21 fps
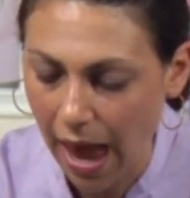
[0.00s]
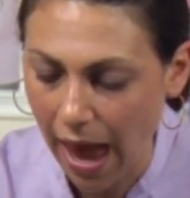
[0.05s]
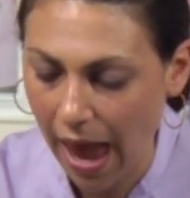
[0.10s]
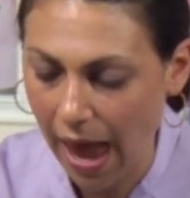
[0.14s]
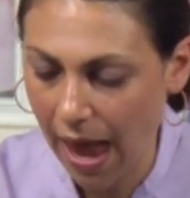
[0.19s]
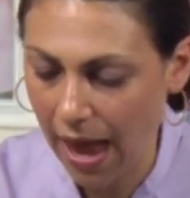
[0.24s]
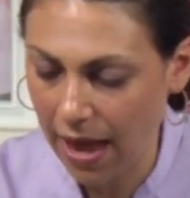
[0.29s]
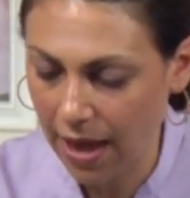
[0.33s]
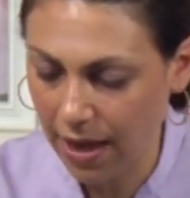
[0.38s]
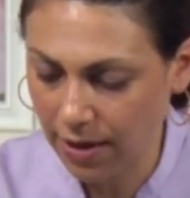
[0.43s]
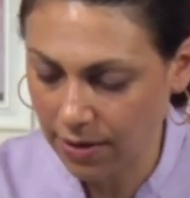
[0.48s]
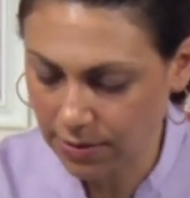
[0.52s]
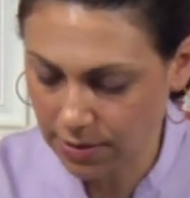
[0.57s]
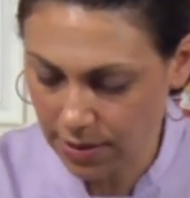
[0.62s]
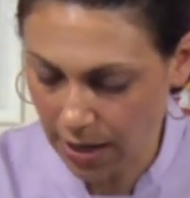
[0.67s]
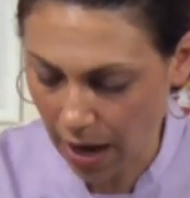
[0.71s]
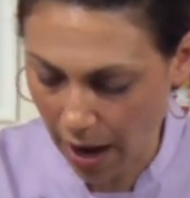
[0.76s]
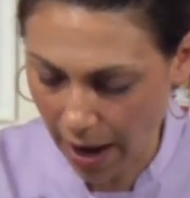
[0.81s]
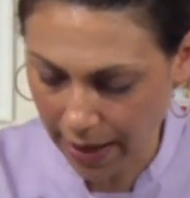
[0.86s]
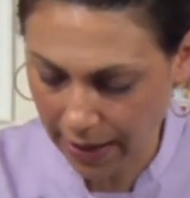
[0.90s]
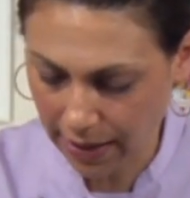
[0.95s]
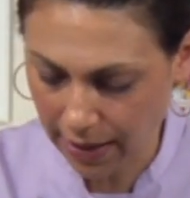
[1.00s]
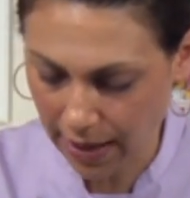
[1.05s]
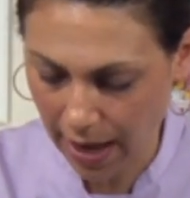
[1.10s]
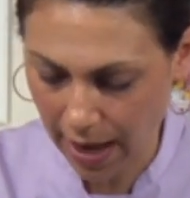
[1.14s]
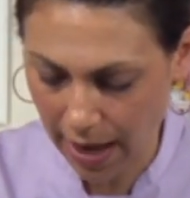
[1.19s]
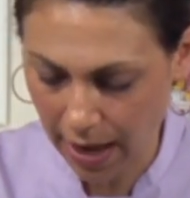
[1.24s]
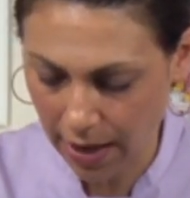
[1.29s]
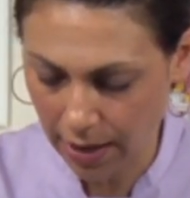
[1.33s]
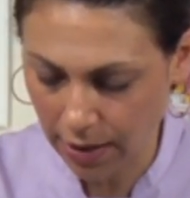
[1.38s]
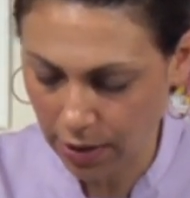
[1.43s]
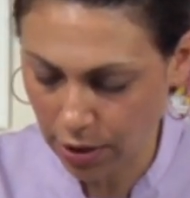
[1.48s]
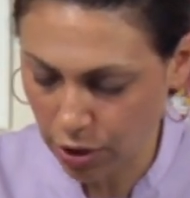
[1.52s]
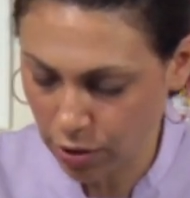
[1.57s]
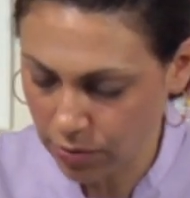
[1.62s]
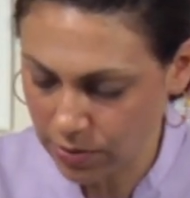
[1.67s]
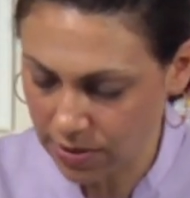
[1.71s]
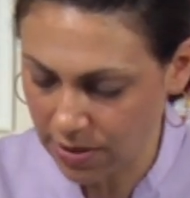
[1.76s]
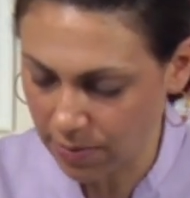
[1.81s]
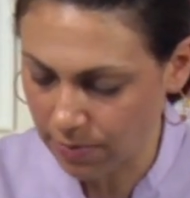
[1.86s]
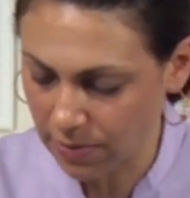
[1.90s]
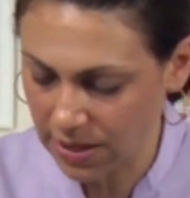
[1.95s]
and I can
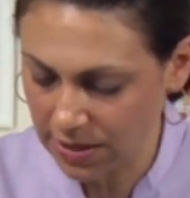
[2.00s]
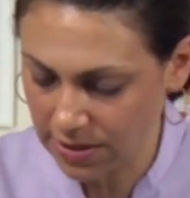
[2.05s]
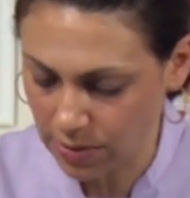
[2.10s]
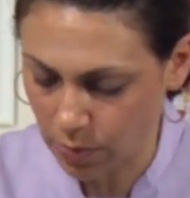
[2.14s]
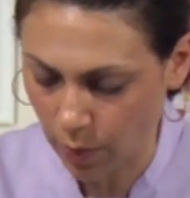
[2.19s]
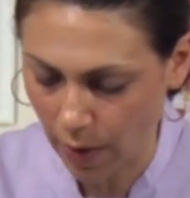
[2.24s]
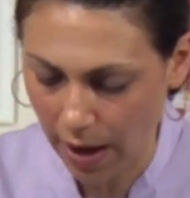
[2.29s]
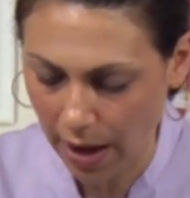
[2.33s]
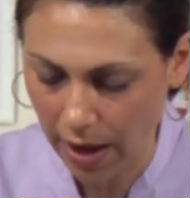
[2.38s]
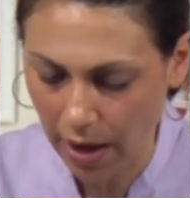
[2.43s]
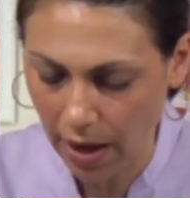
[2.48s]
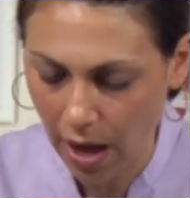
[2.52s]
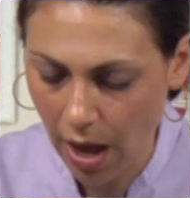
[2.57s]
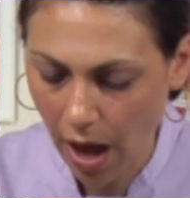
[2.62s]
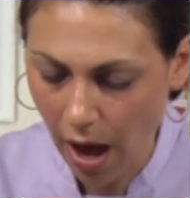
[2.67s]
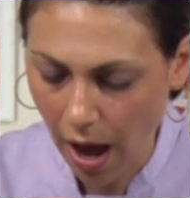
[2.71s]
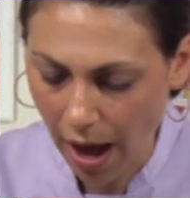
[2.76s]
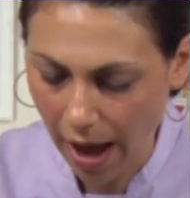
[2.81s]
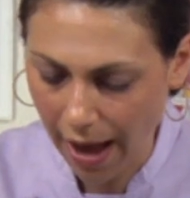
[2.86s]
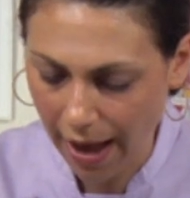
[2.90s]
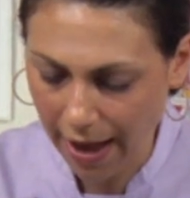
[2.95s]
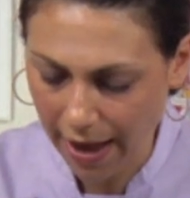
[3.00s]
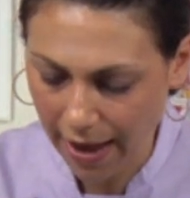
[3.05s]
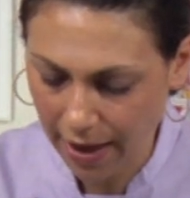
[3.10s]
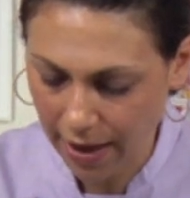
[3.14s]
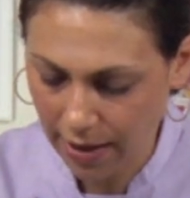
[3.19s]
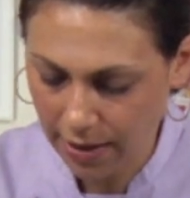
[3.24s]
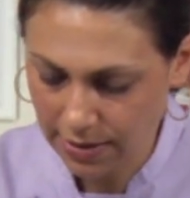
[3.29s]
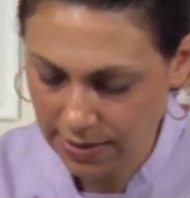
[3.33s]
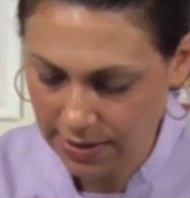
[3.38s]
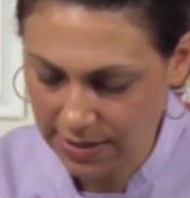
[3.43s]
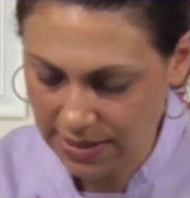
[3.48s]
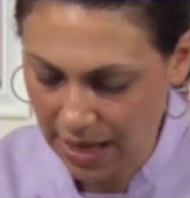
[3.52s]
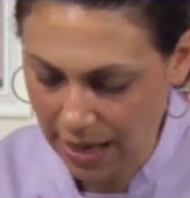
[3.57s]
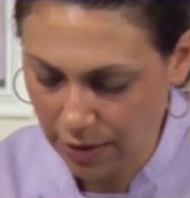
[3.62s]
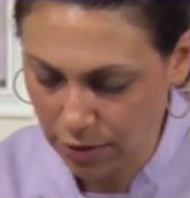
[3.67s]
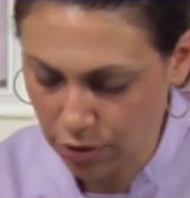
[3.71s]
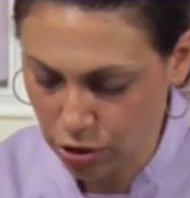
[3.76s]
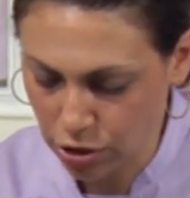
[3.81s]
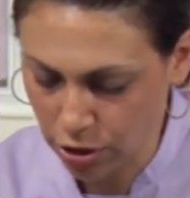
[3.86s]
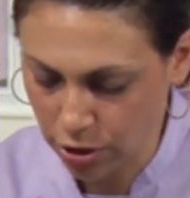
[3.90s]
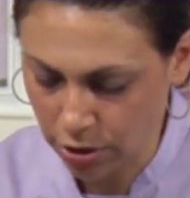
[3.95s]
use them this way. I
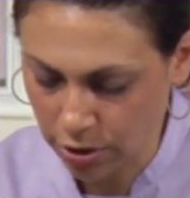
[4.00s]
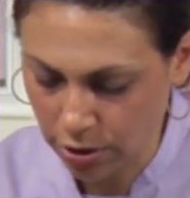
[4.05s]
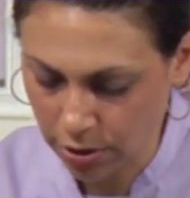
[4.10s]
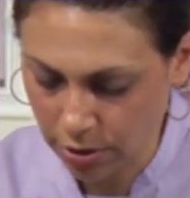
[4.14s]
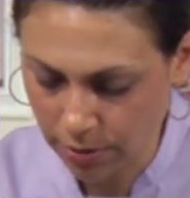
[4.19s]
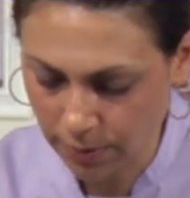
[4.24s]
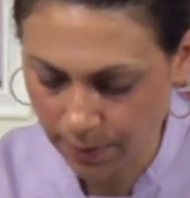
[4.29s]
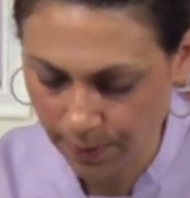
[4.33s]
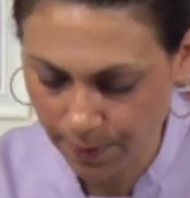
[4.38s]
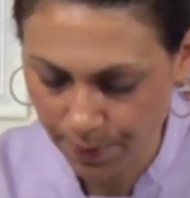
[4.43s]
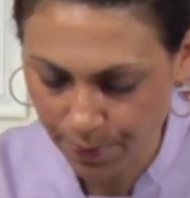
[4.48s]
center